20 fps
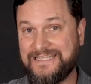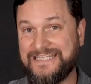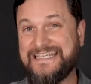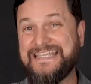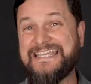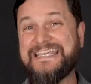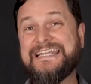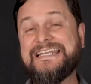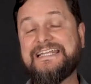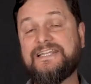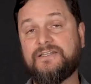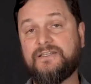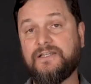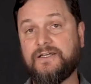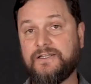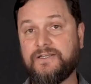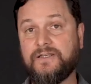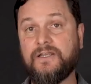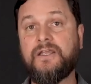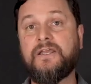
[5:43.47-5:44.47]
the heating
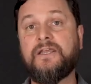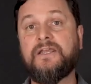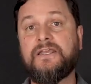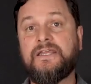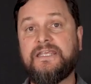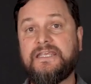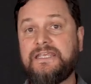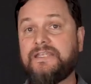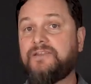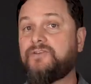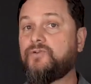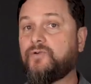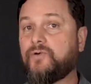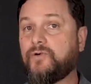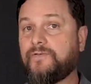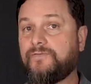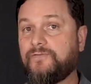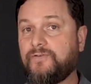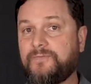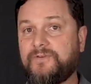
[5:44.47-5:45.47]
done in
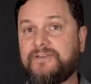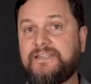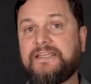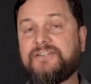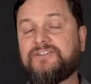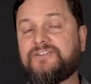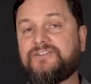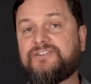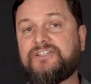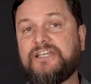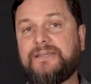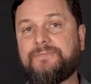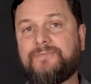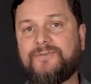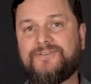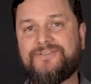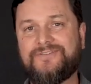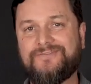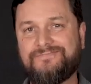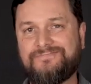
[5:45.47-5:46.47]
your fermentation
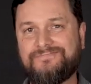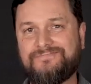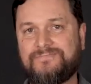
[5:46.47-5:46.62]
chambers,